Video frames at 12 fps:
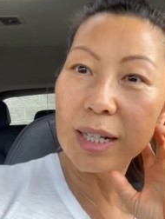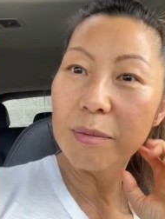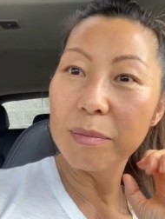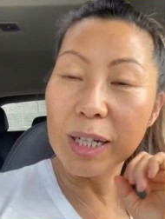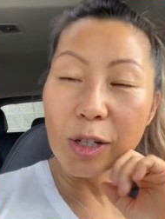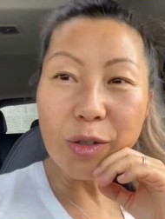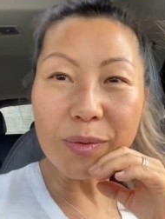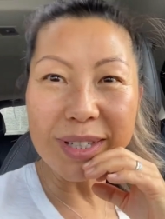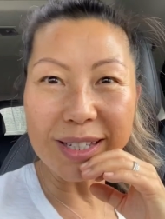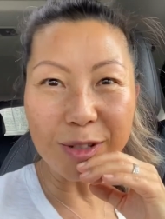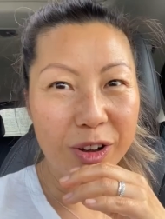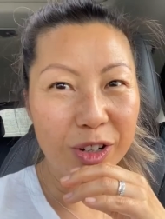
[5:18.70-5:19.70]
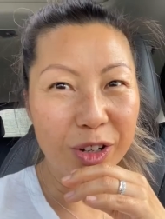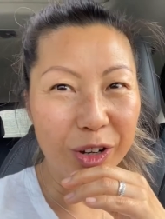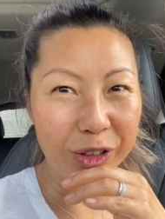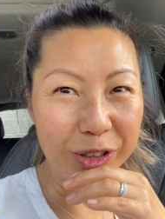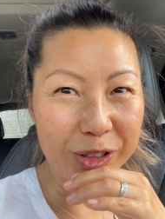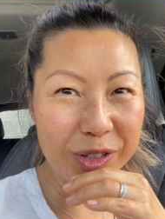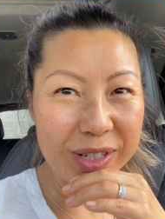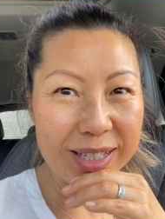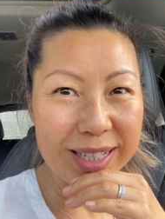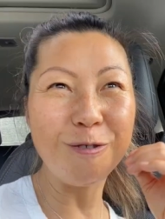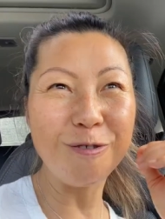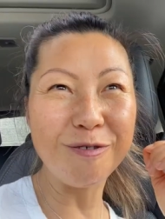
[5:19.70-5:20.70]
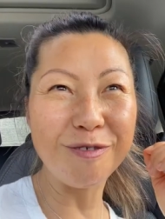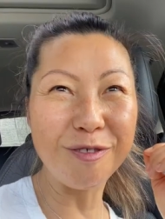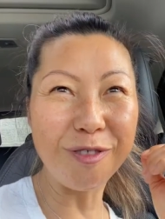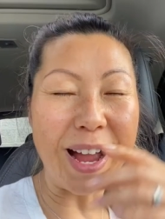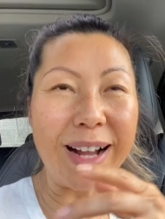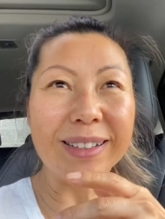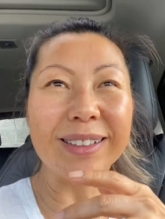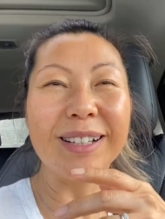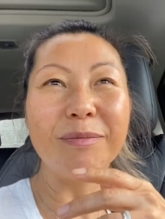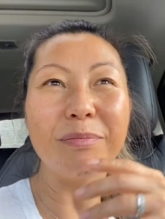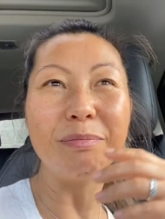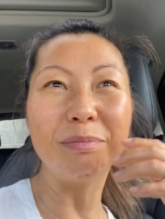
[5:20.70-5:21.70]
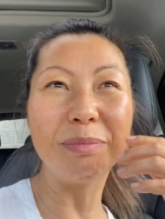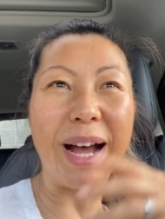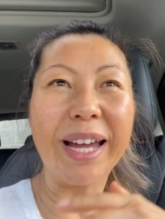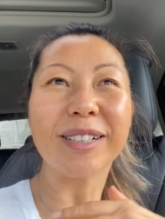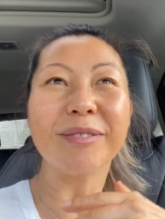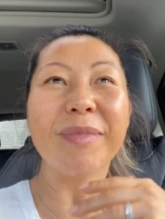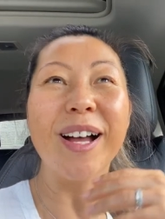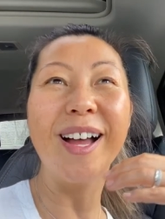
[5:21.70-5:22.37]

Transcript: Because of these hurdles, rock bottom,